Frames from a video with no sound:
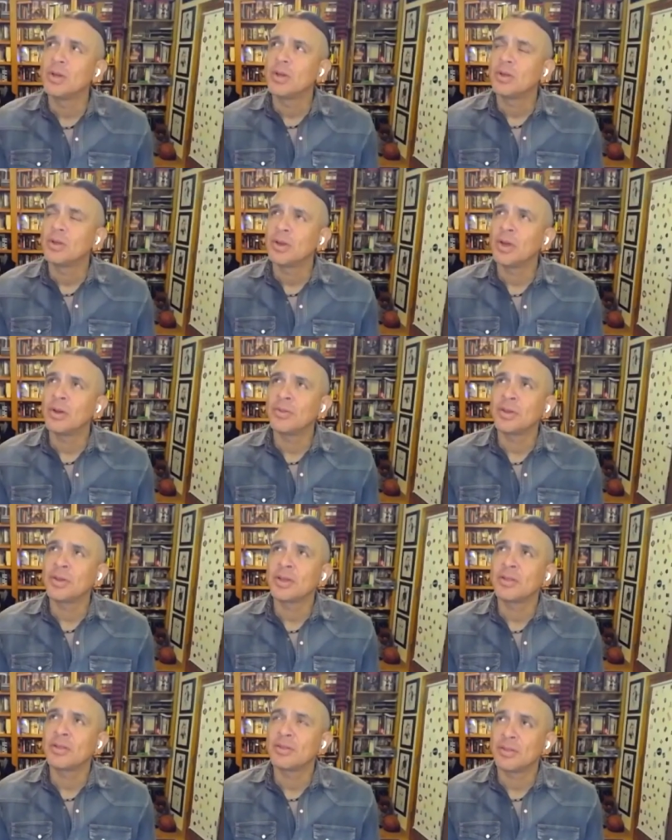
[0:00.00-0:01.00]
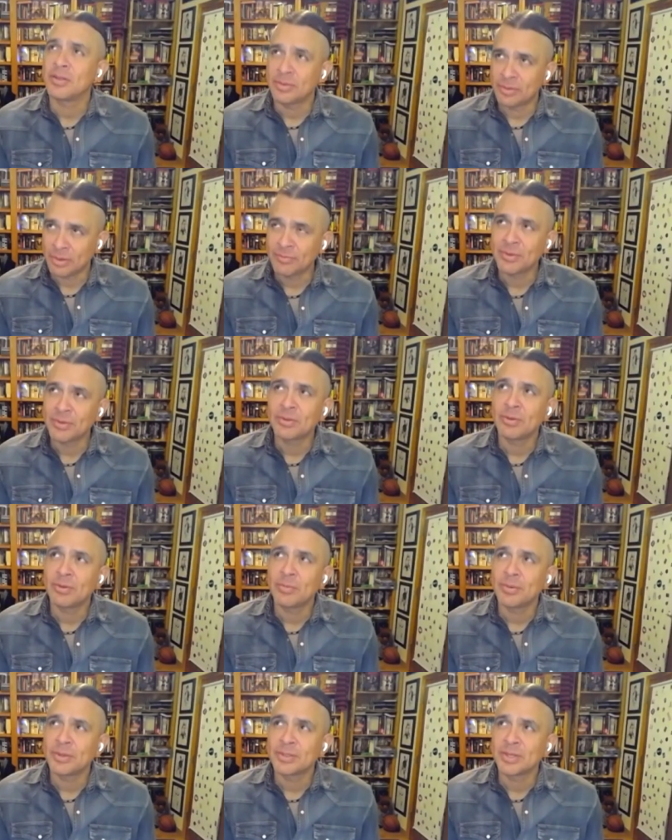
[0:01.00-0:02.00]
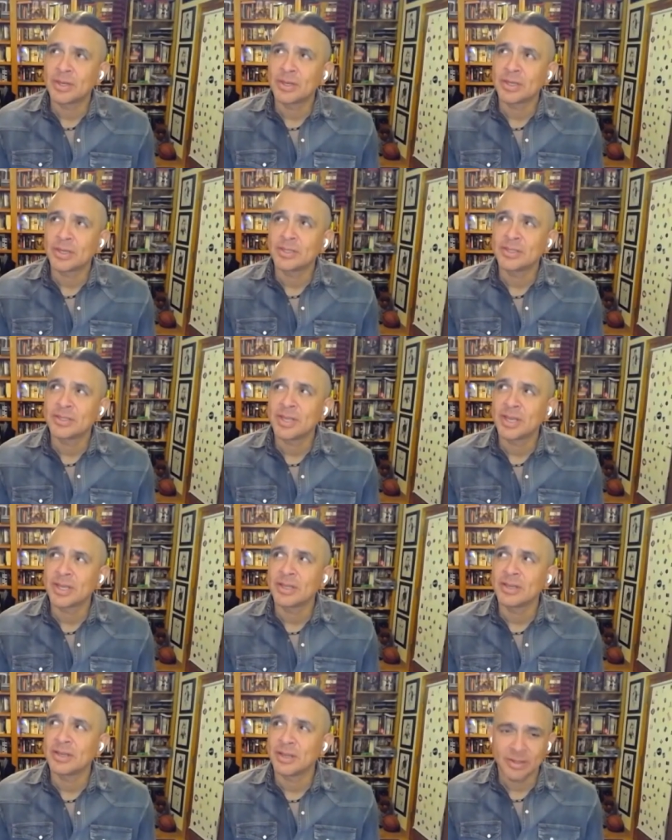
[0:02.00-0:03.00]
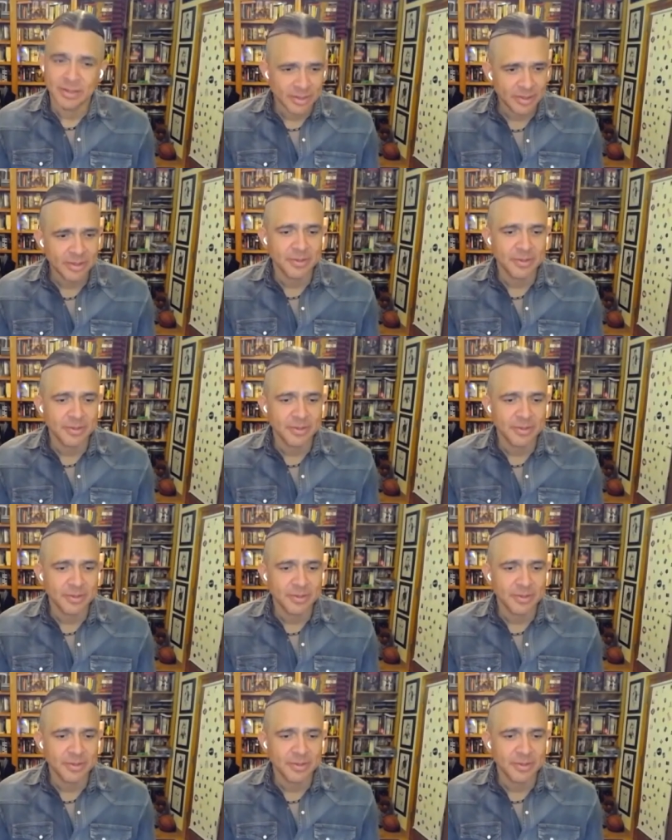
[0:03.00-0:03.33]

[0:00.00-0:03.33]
no, I think it's Don't Fear the Reaper is August 2nd, I think.